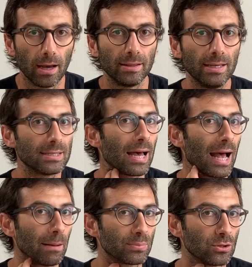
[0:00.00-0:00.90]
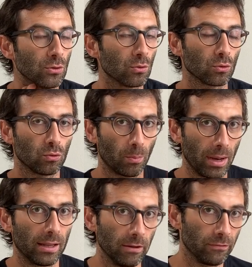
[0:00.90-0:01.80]
This helps you to
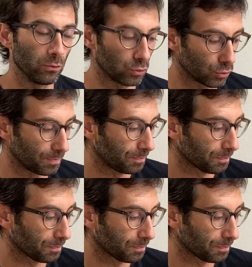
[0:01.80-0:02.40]
plan the future.